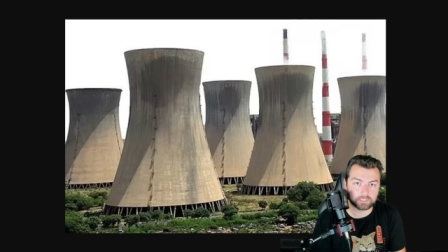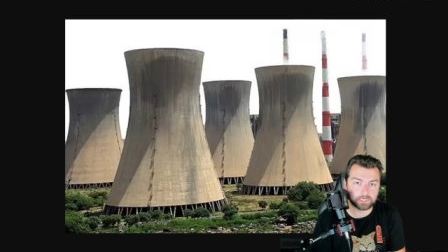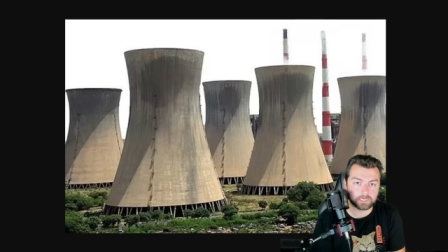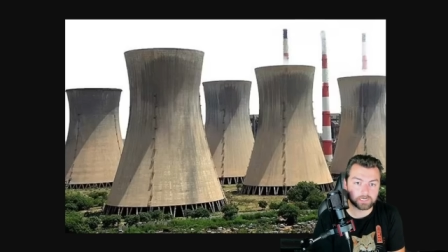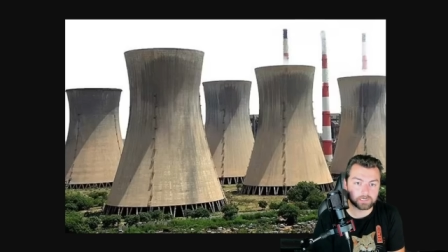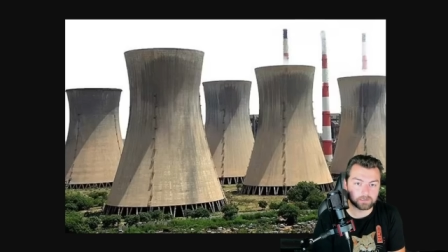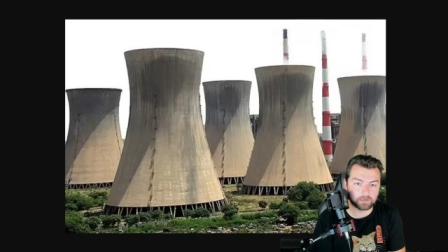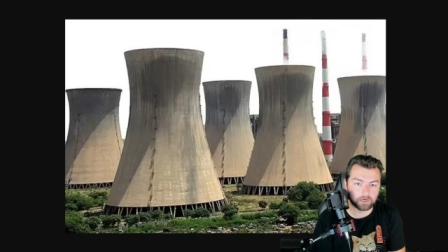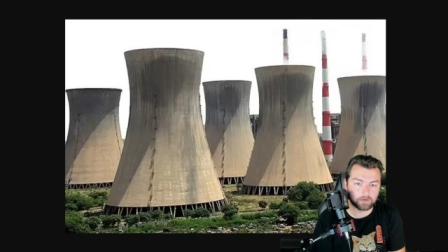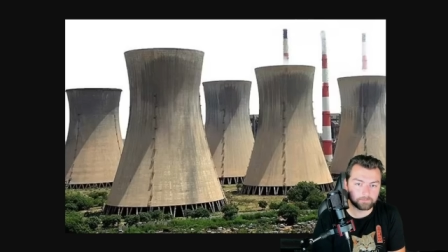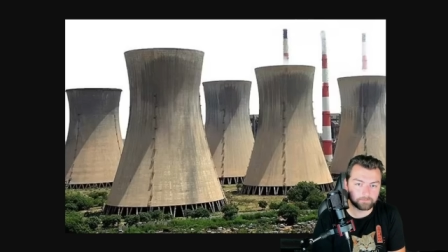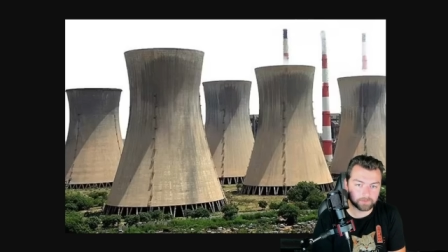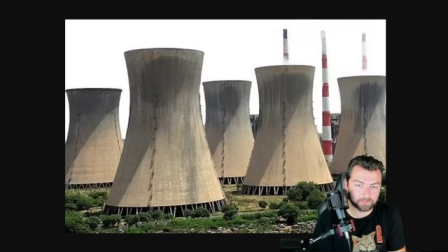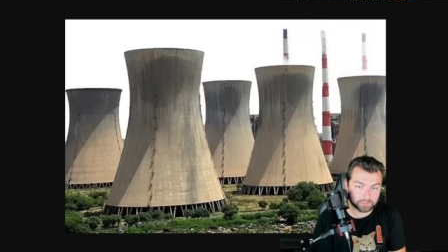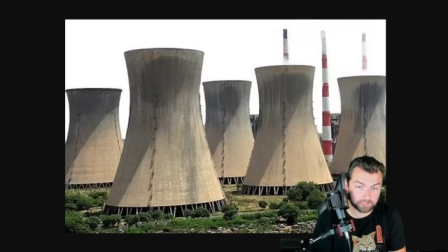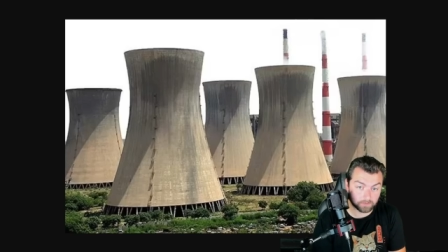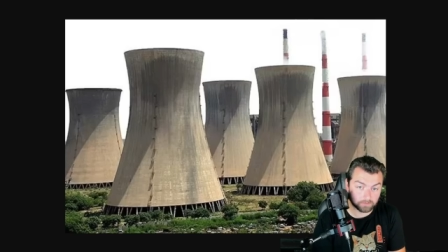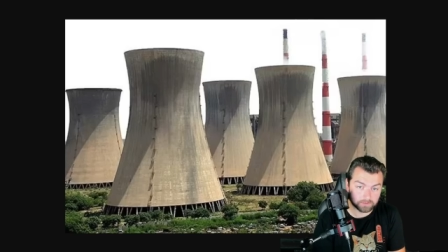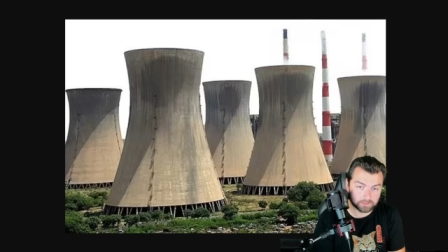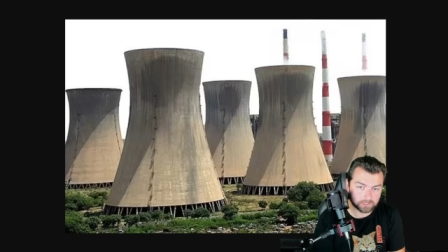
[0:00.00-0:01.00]
heat up
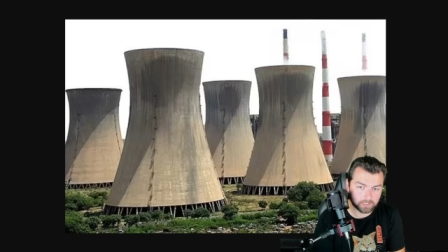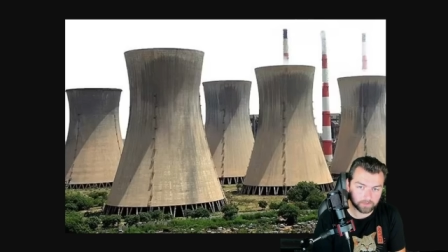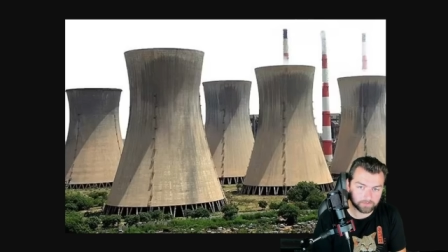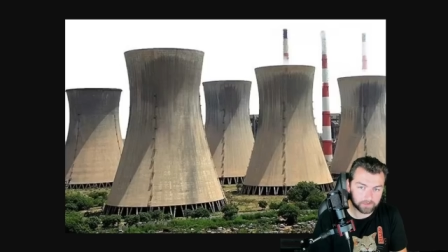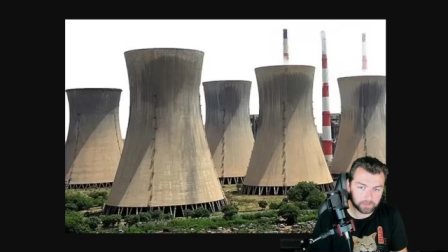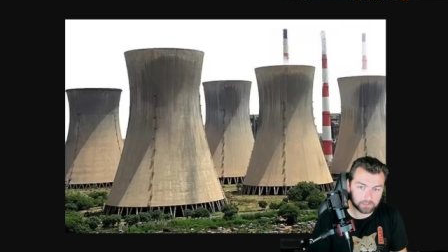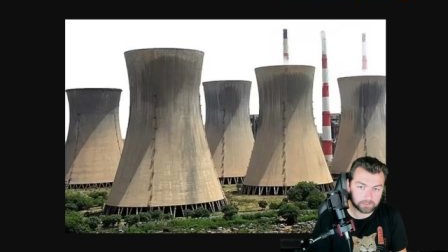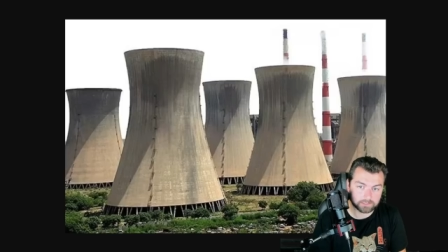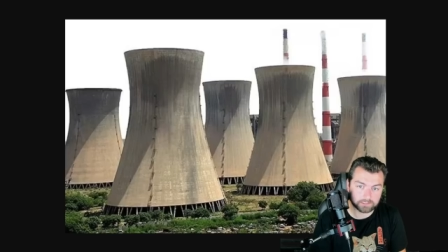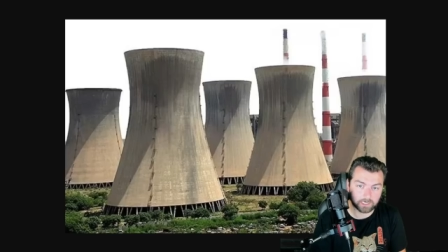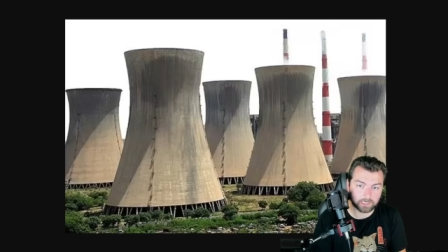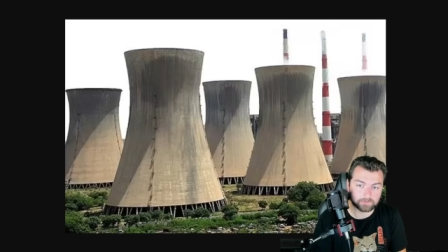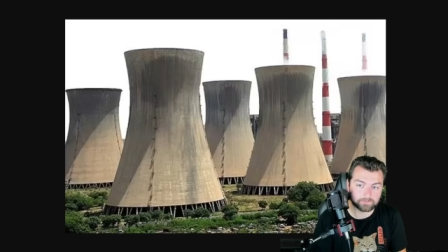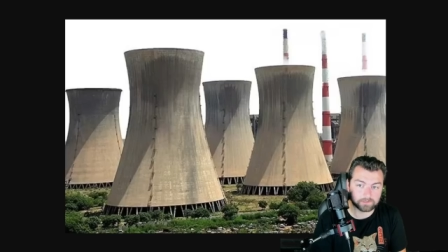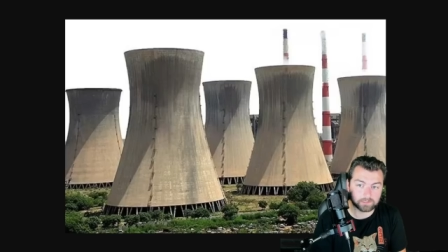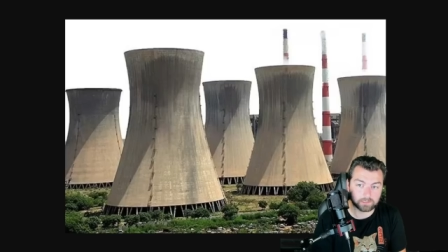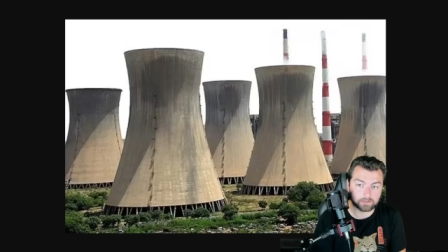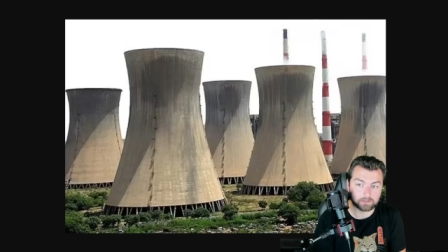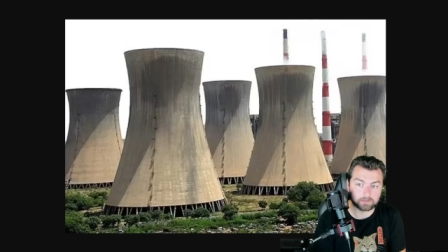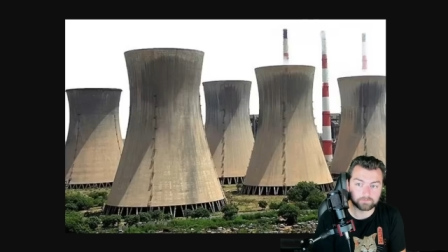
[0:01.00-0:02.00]
as there was nothing inside of
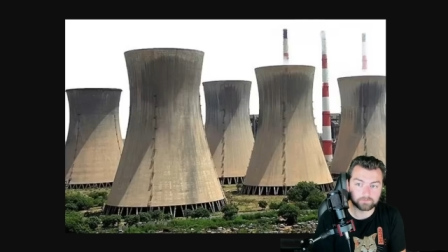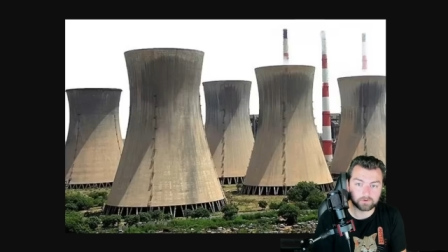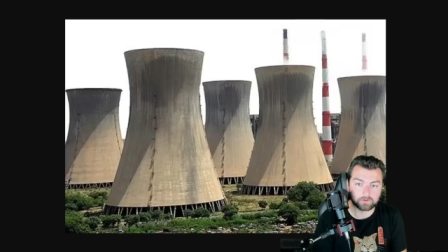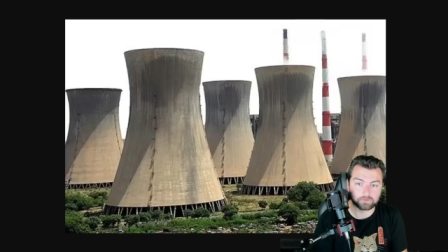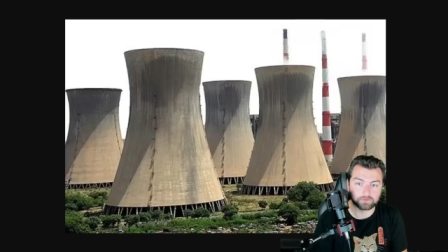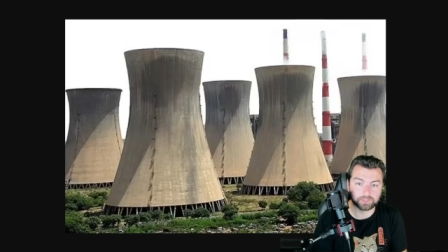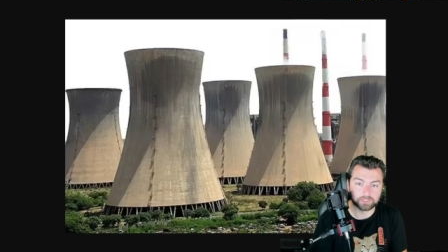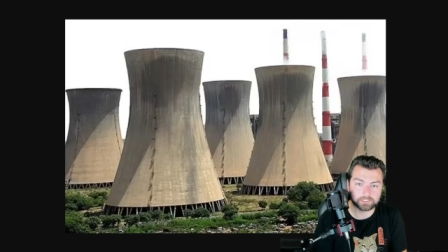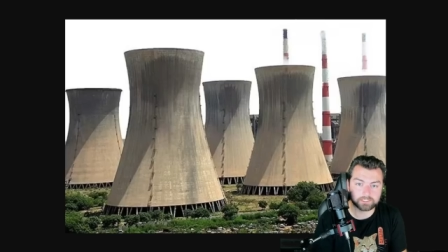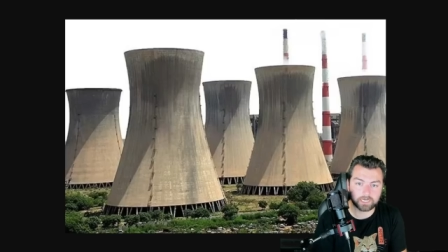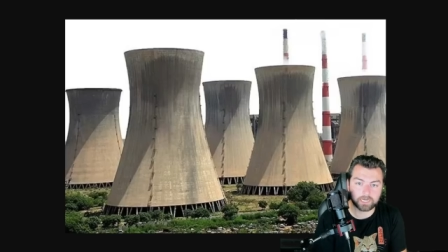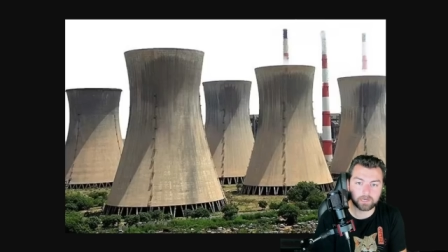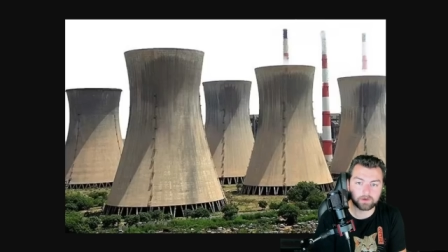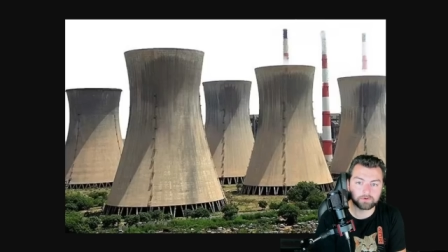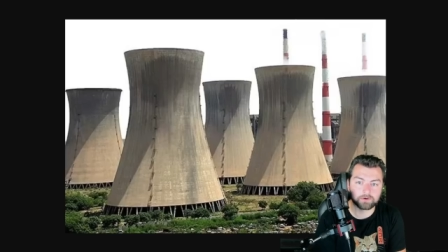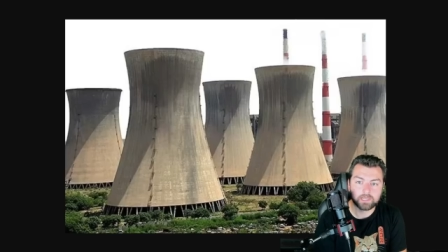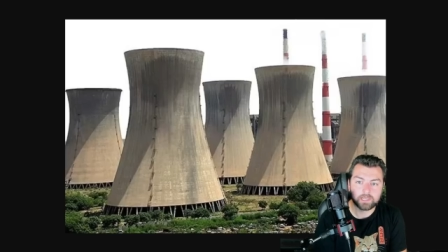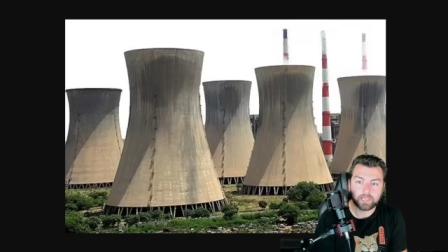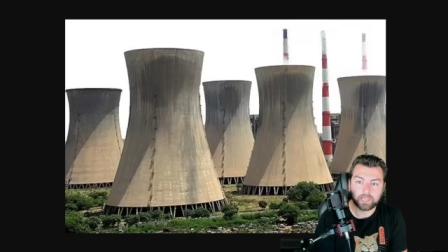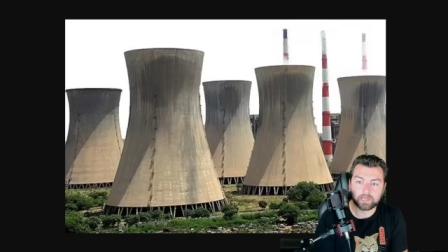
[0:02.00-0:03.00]
it that could have cooled it down,